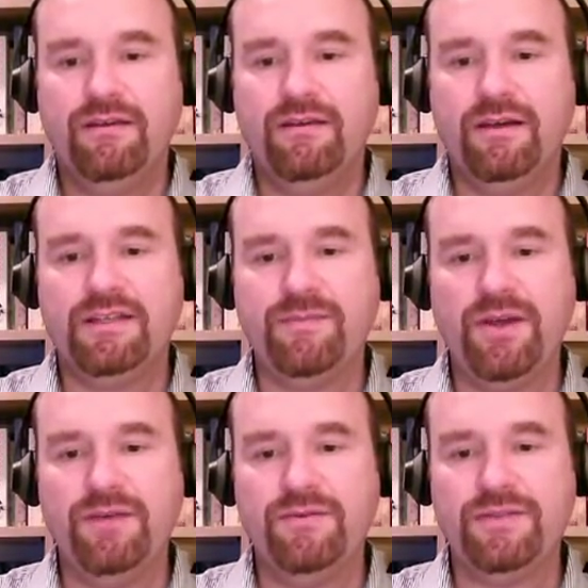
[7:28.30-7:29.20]
I
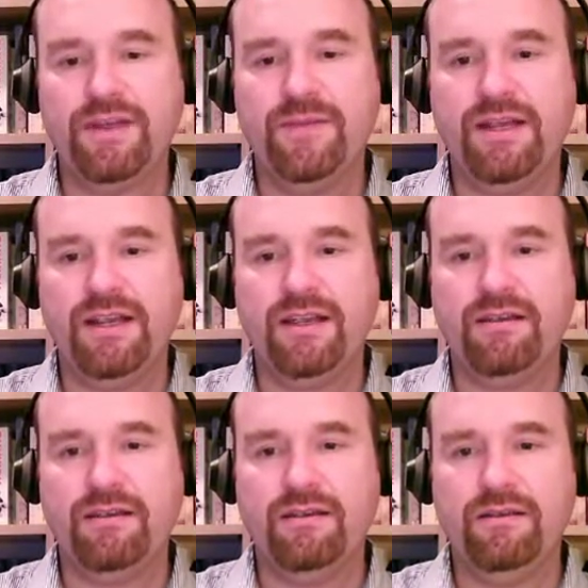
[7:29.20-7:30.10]
suppose I'm going to...
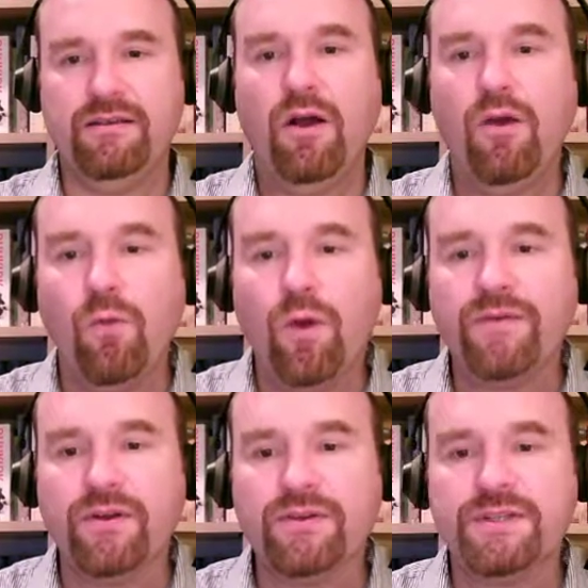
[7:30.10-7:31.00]
Oh, I
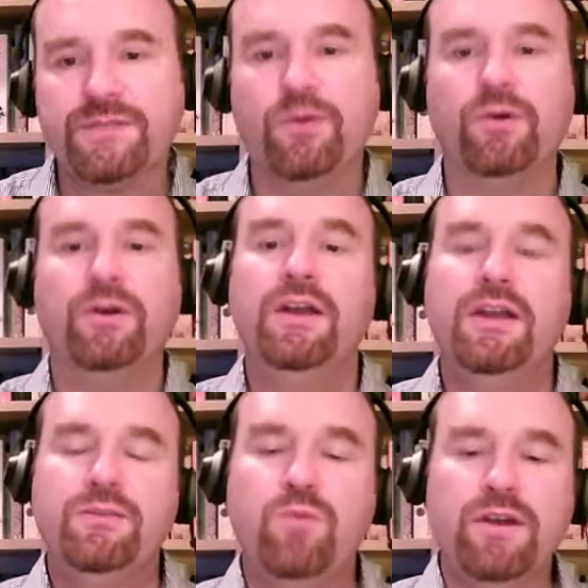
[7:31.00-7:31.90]
forgot to explore.
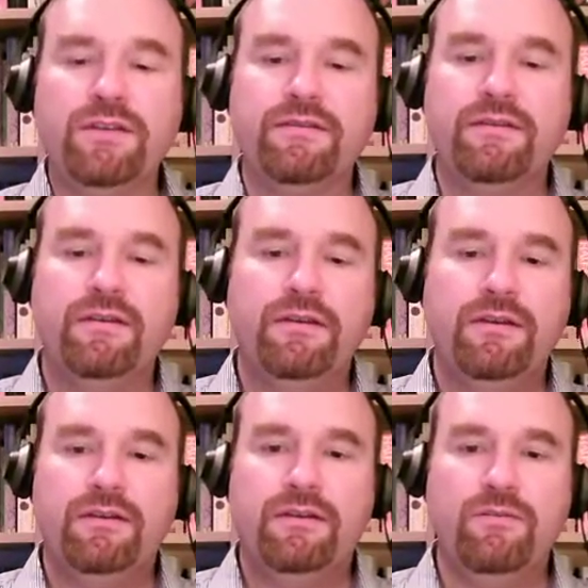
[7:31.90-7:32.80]
Worth
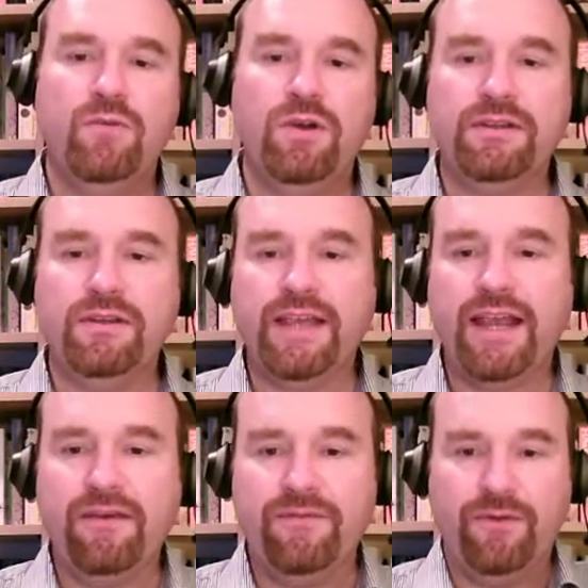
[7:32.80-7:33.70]
looking
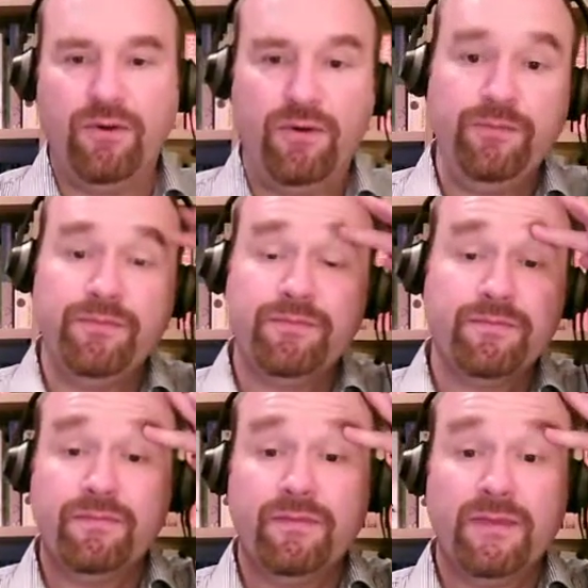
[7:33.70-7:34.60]
out for.
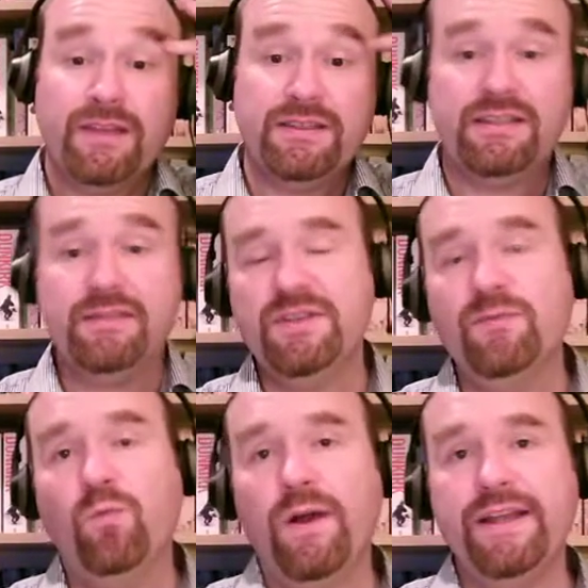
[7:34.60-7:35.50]
Systems
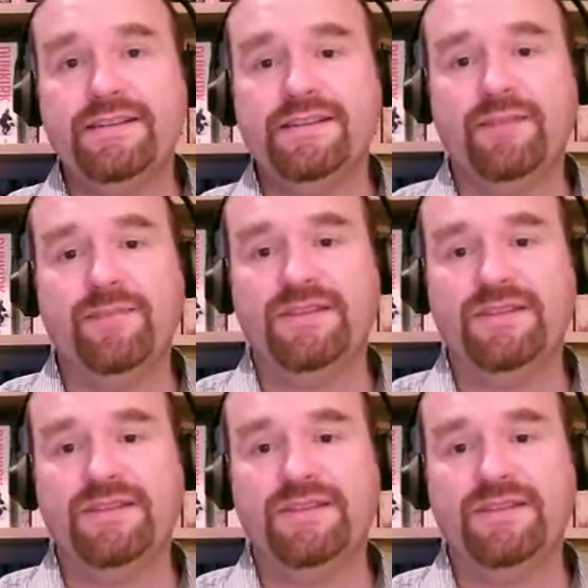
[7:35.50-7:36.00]
in white have been